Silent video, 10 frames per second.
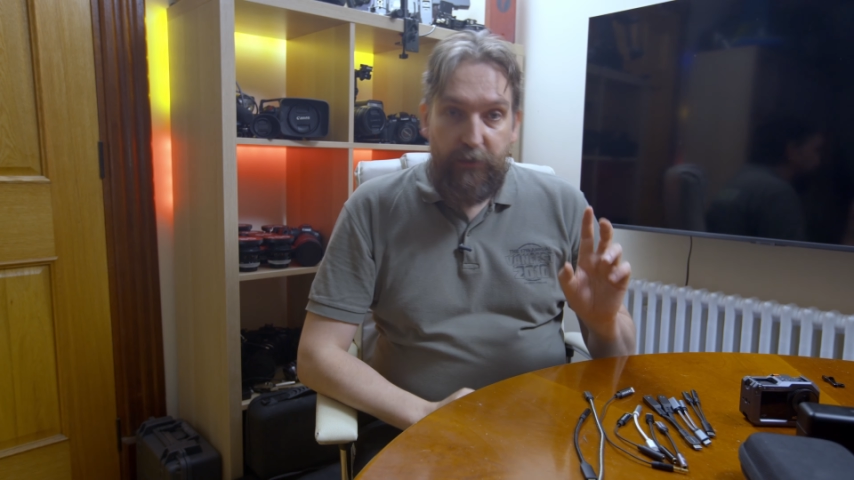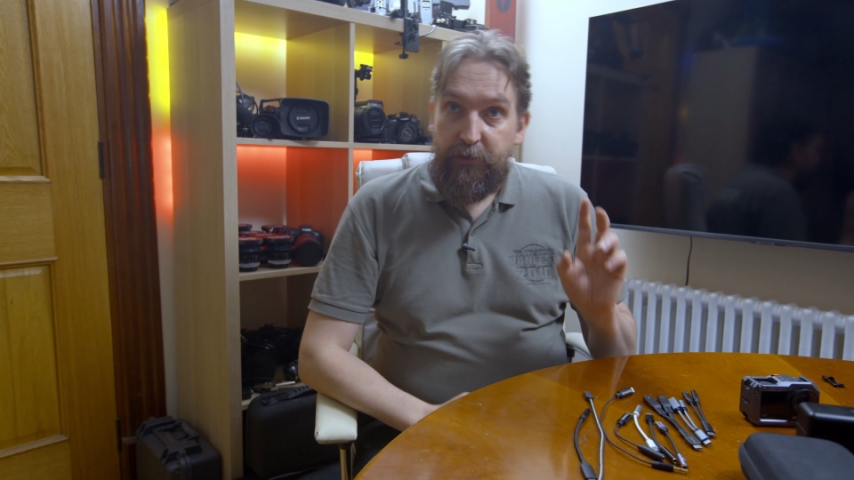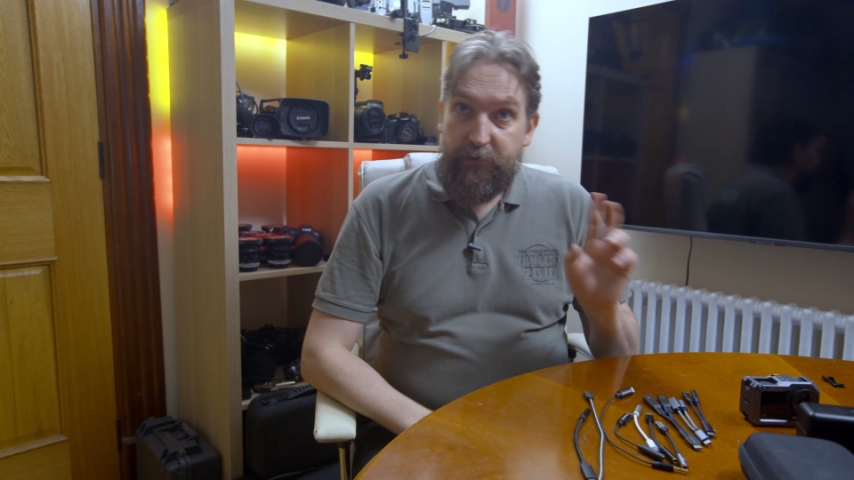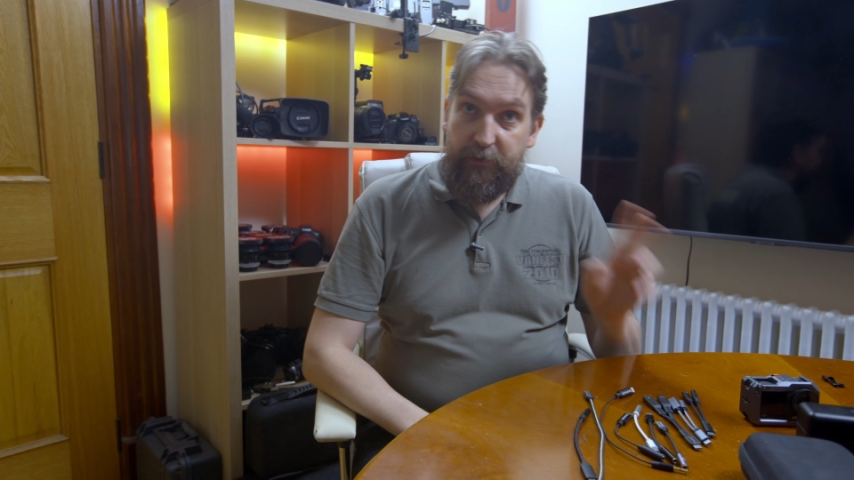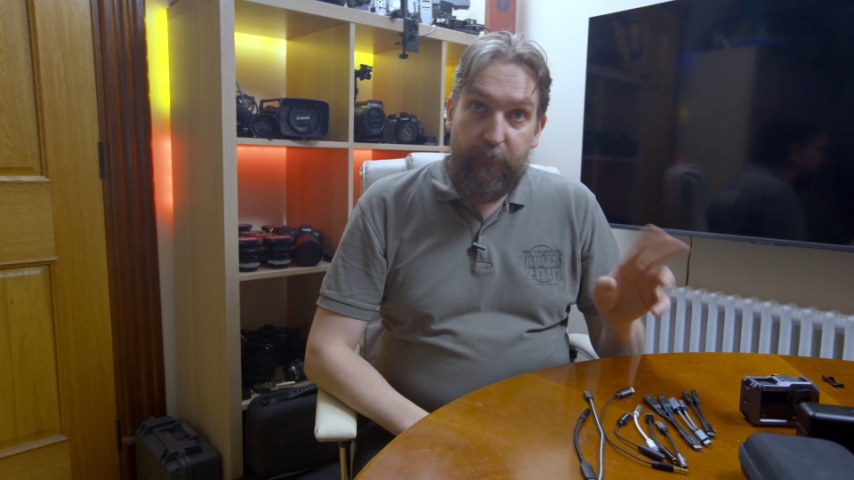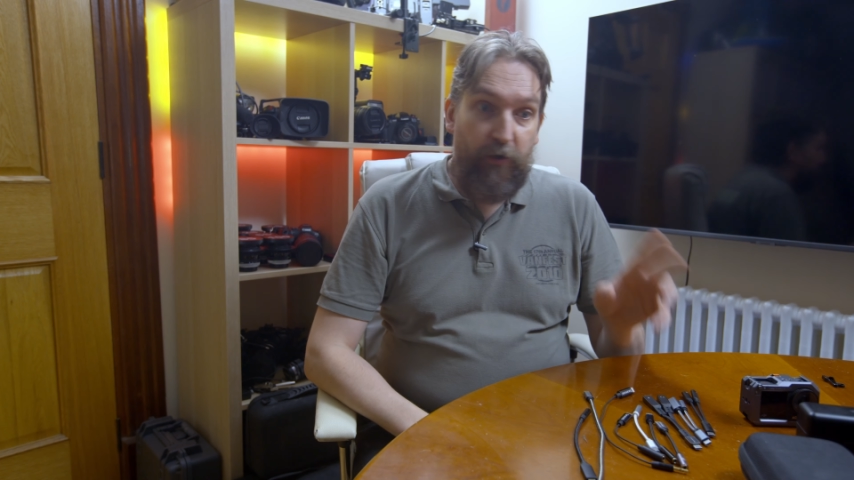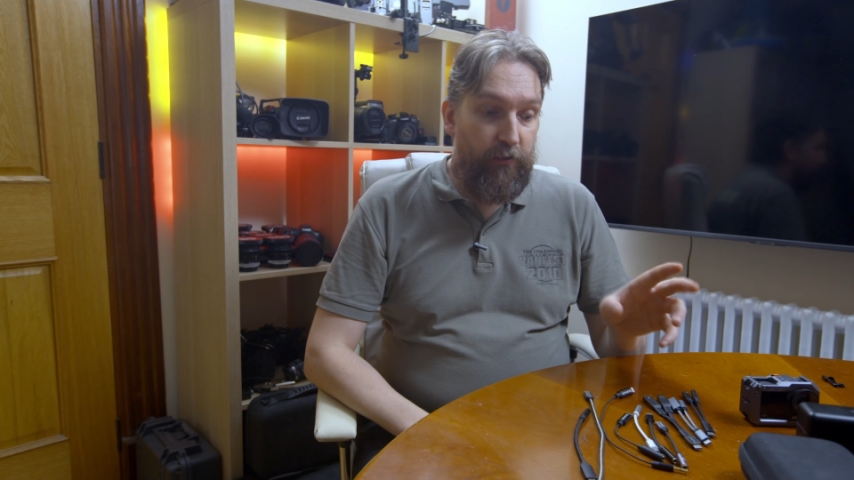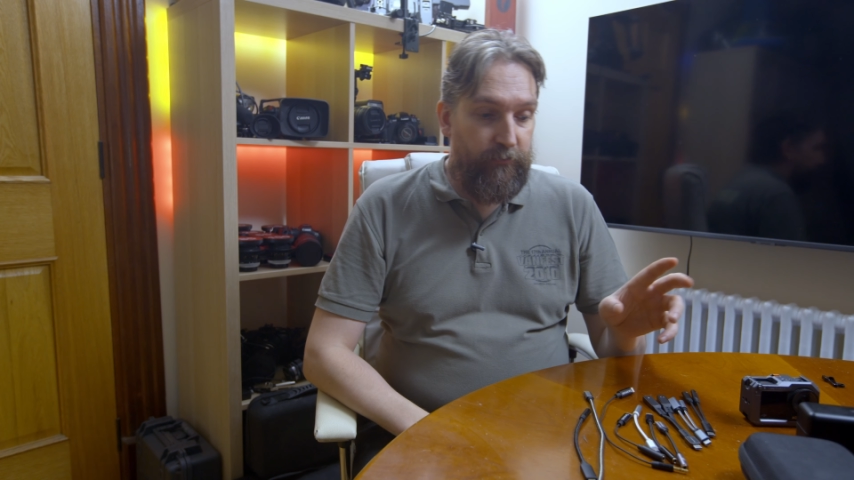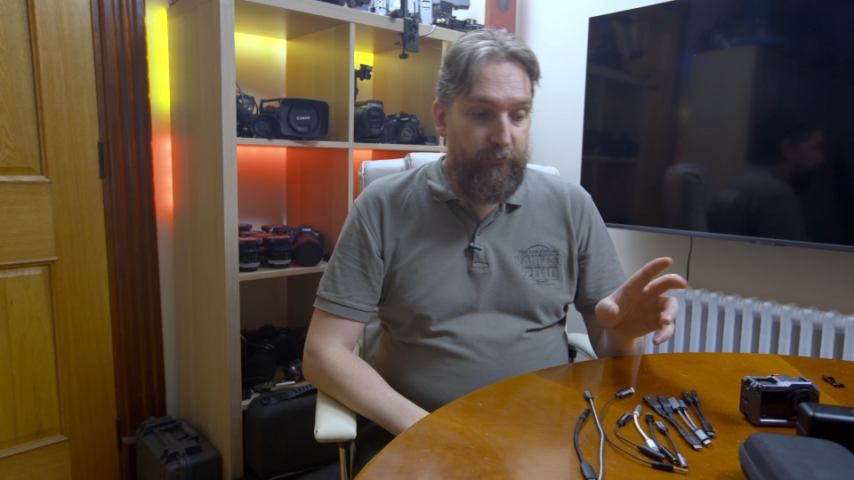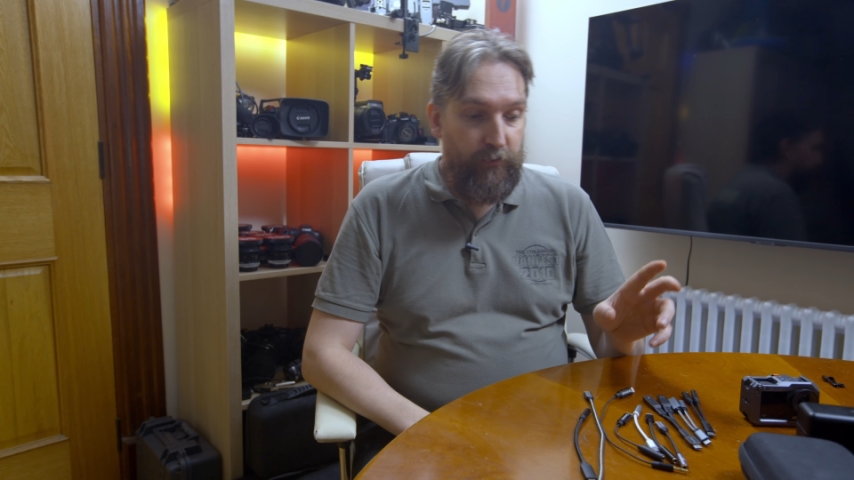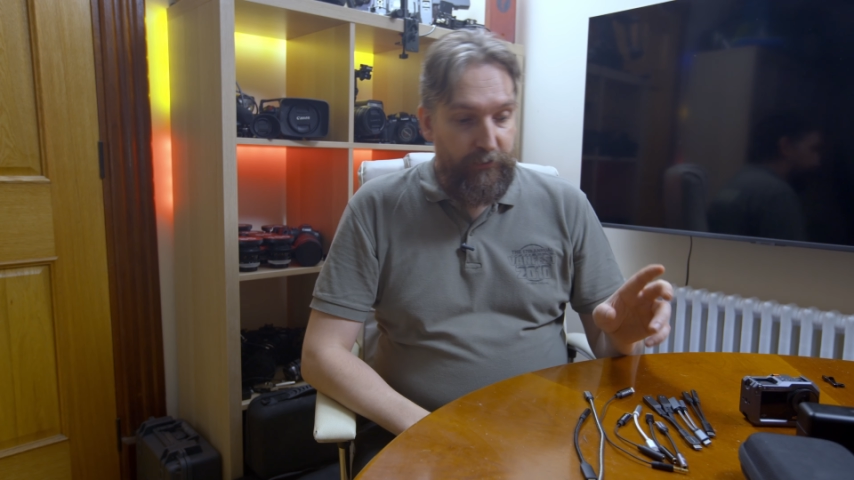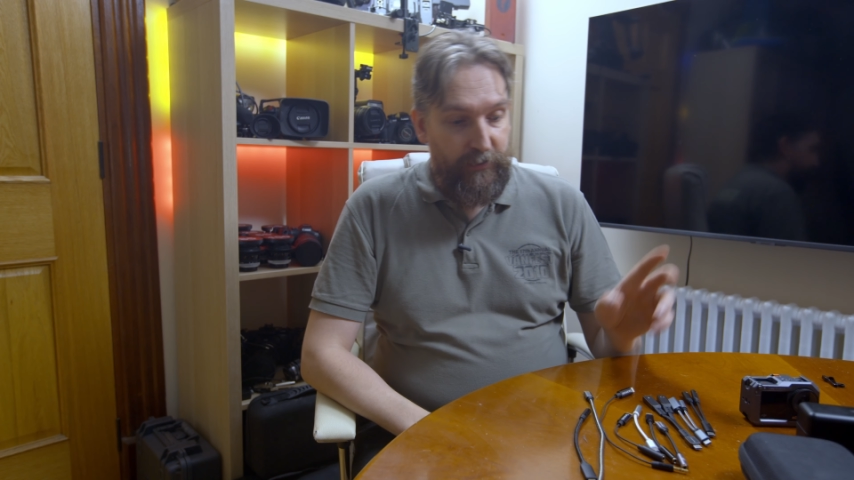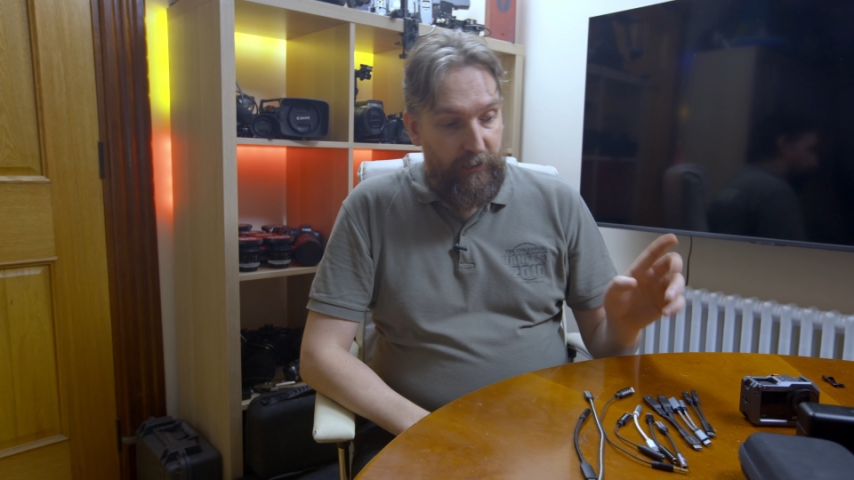The important ones